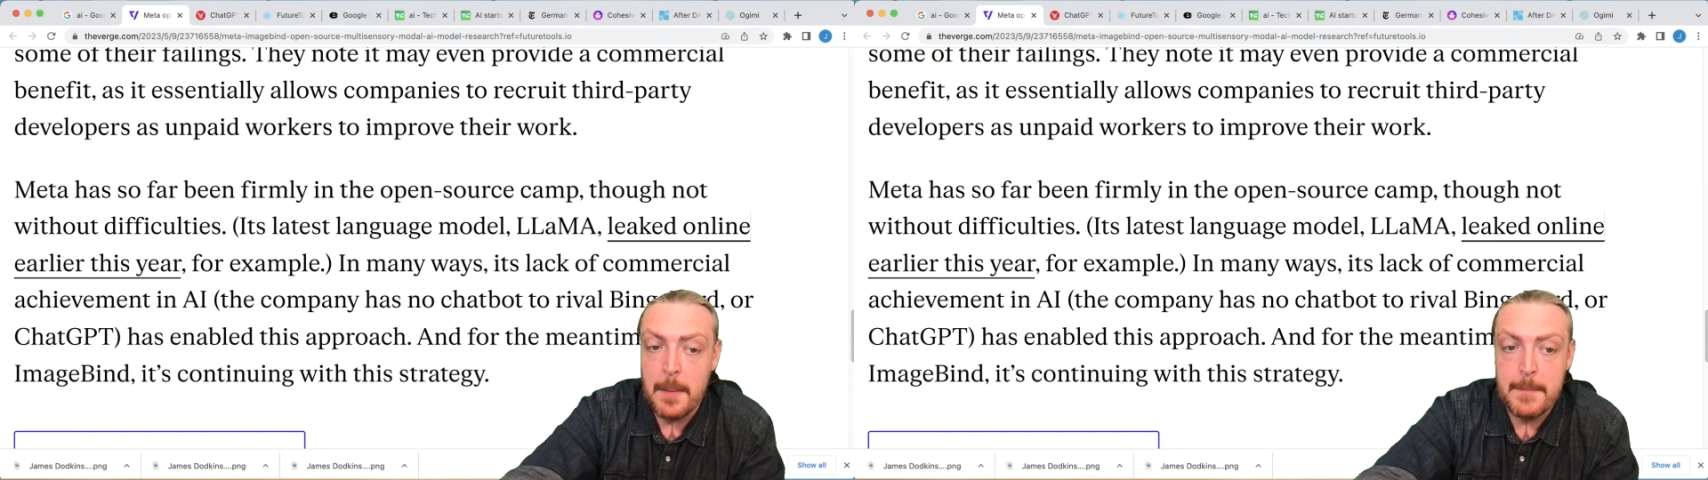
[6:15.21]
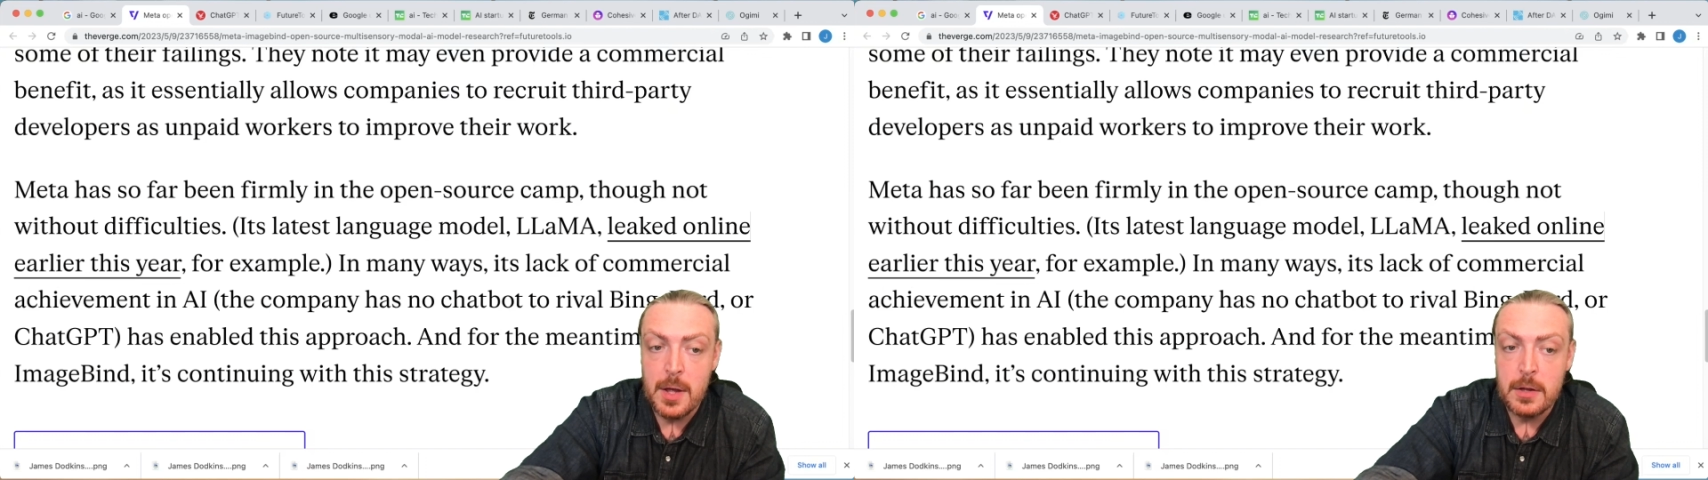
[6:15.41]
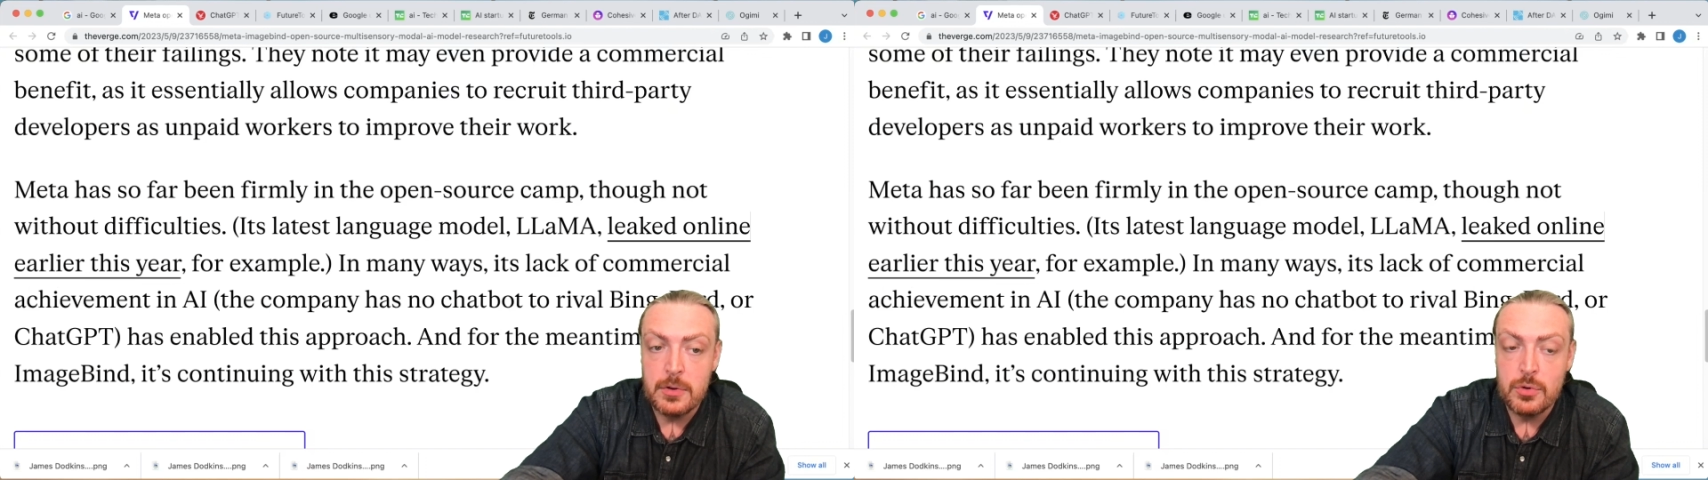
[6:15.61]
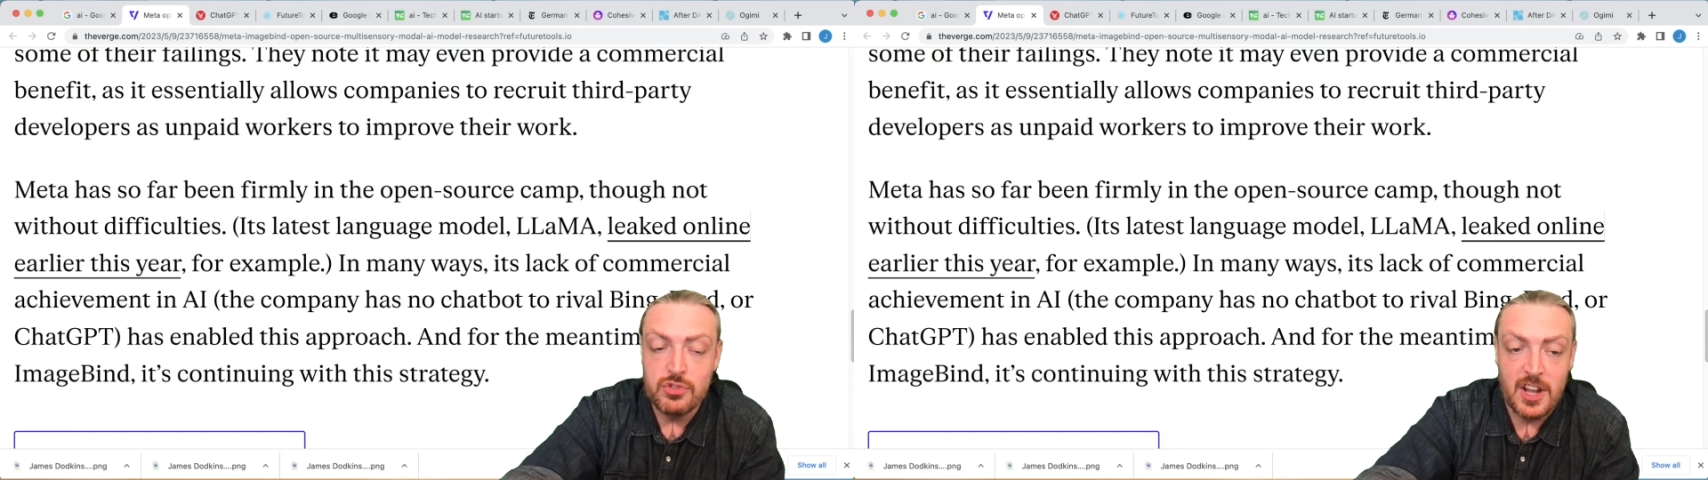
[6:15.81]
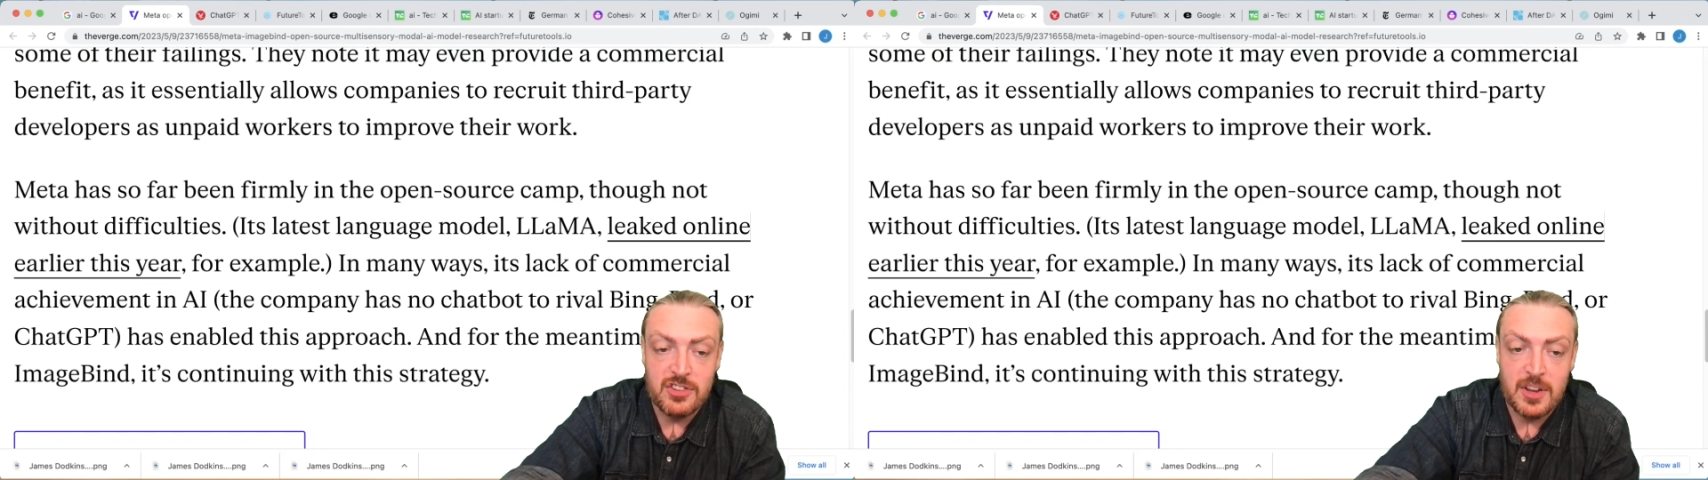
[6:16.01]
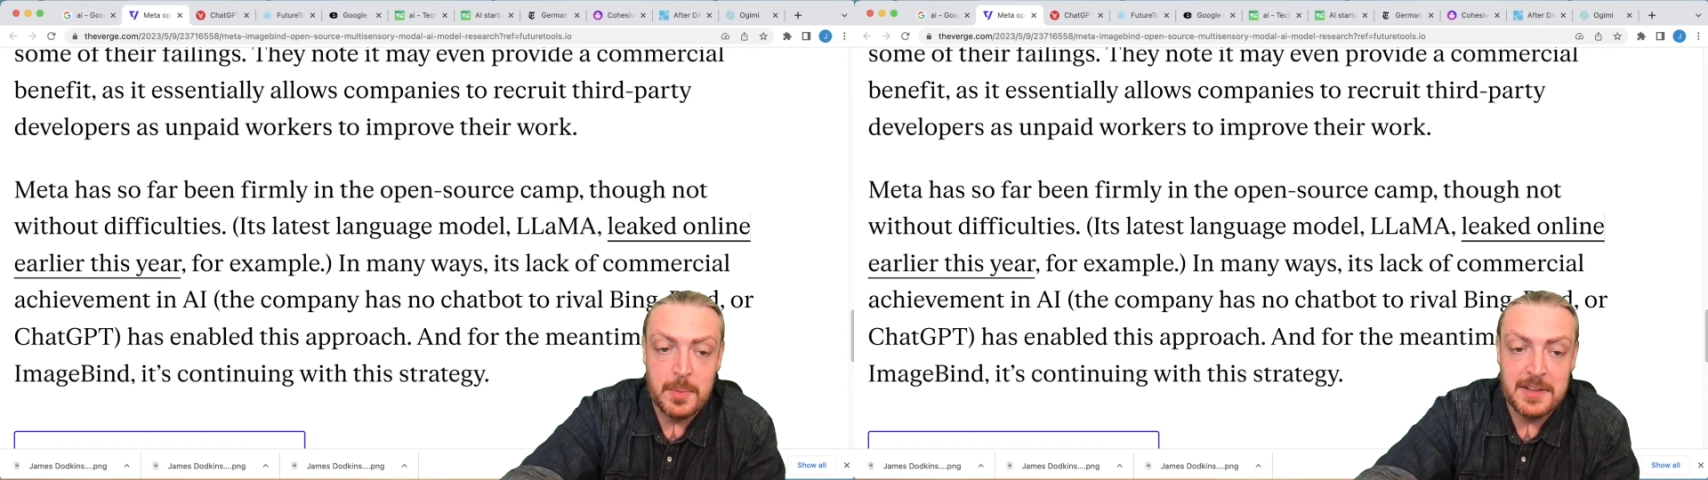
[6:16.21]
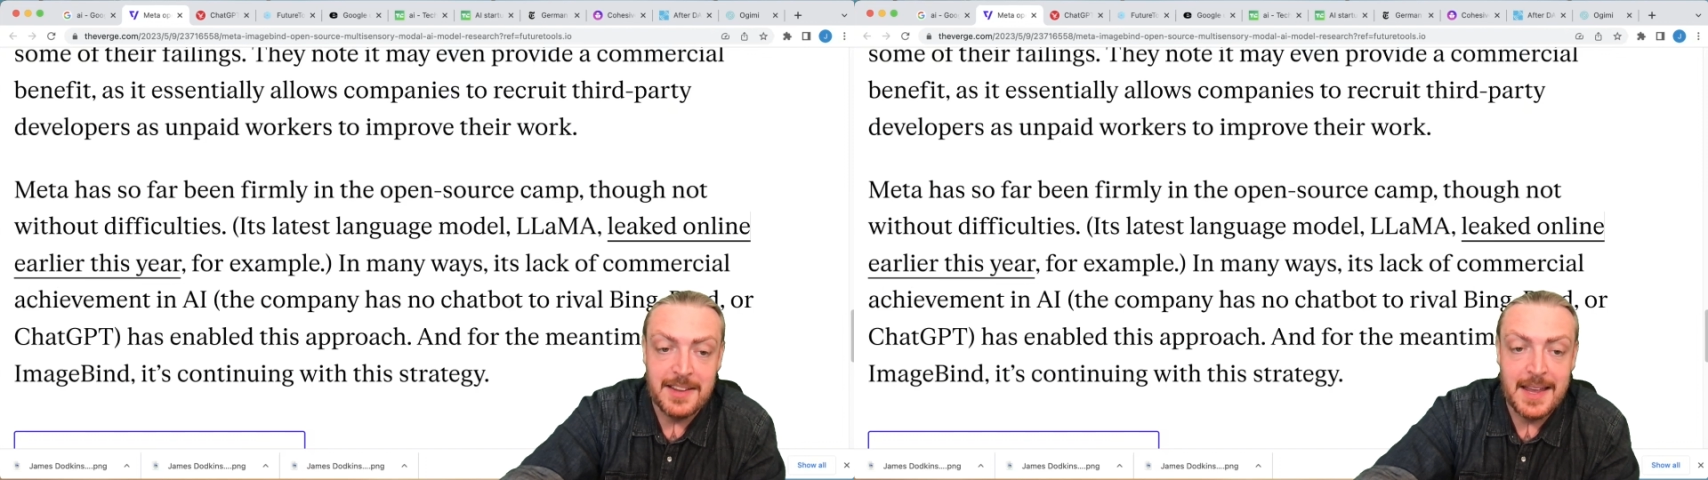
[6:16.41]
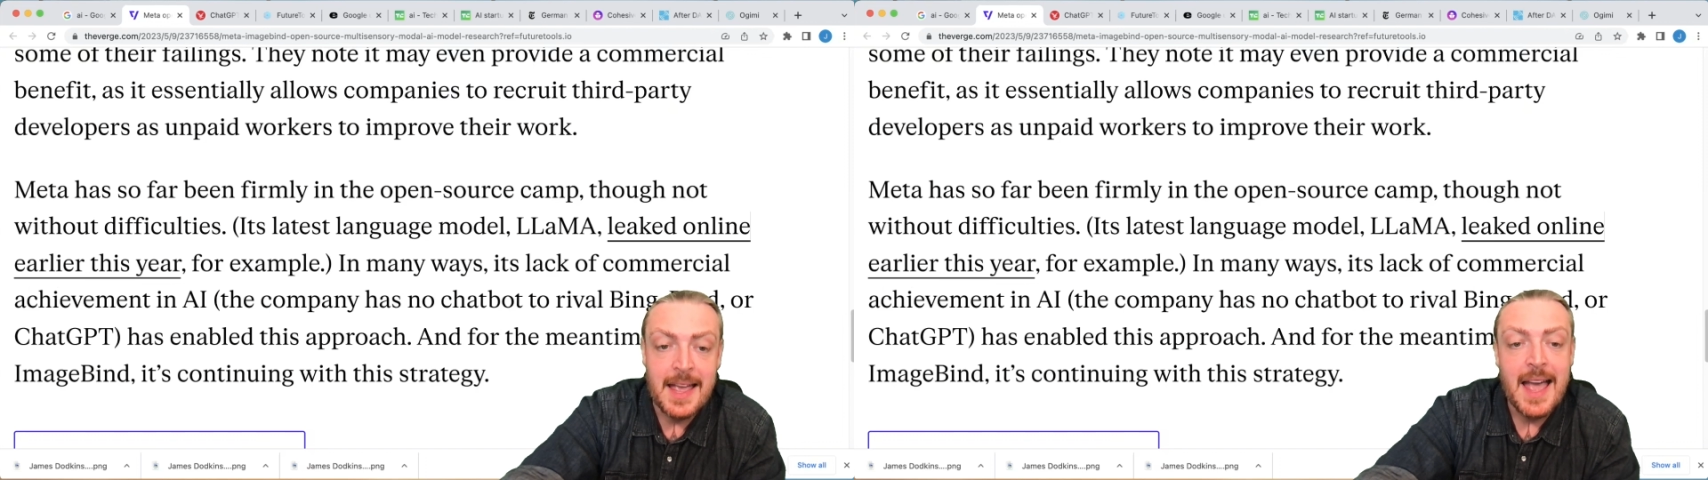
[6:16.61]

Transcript: Bard or ChatGPT,